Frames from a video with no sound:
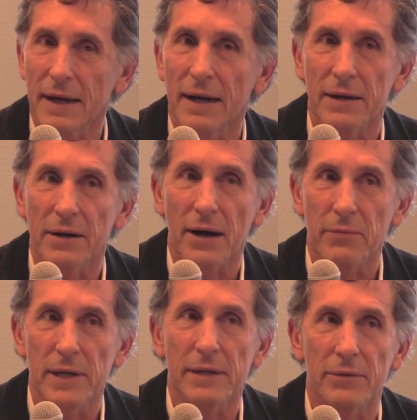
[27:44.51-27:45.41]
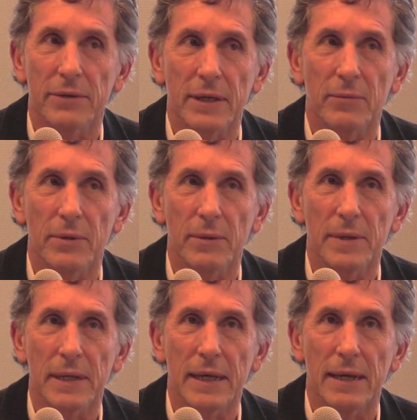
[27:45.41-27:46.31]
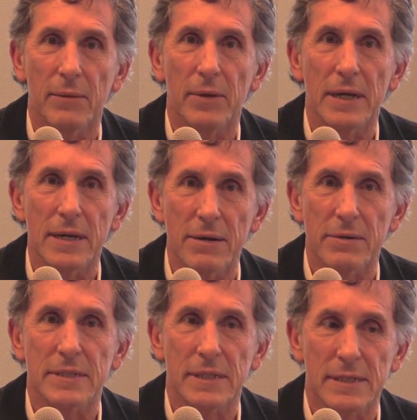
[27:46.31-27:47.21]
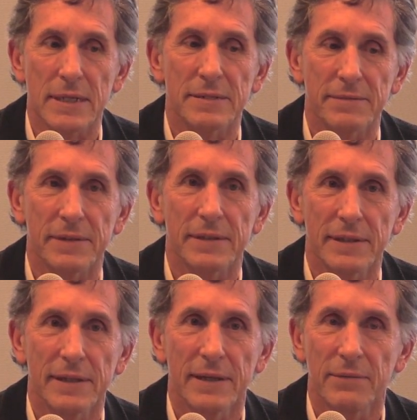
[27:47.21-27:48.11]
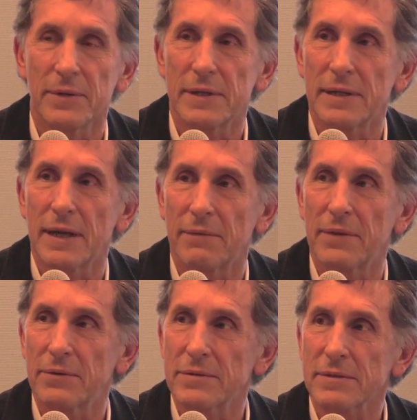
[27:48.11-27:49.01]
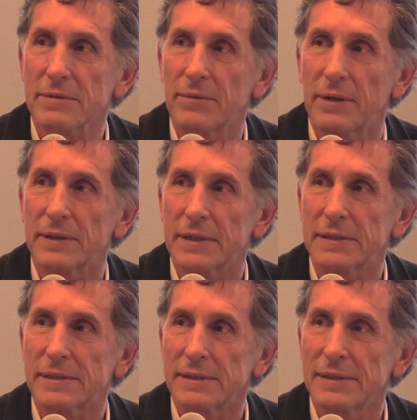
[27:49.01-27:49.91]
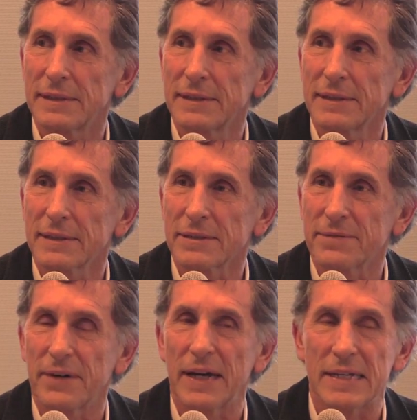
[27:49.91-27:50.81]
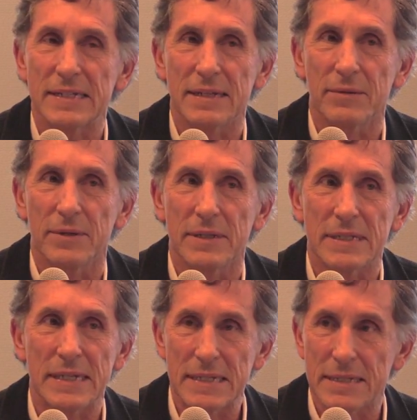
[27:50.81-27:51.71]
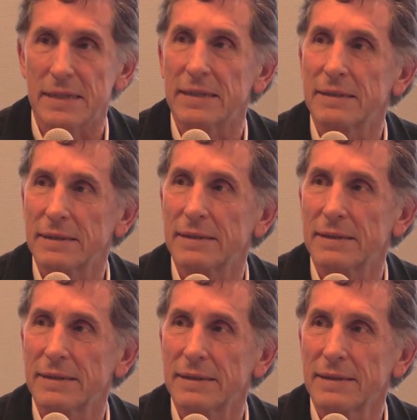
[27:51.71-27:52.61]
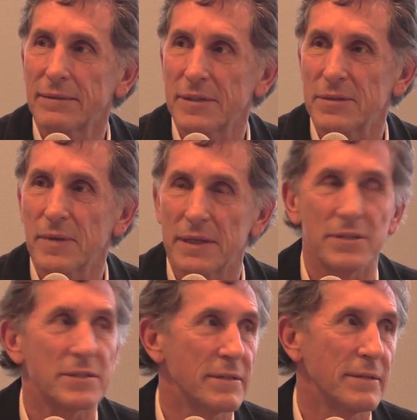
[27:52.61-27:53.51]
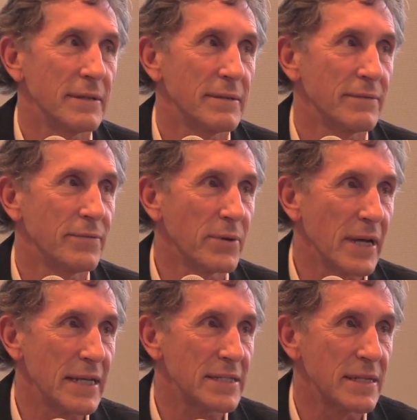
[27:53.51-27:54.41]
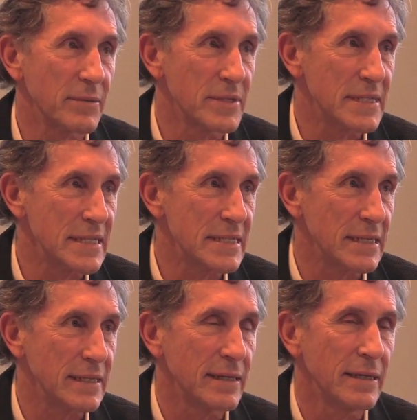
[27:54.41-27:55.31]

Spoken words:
And I really don't think we would have been anywhere near as successful if we didn't have those qualities. Because financing was easy once we understood it. Forecasting was easy.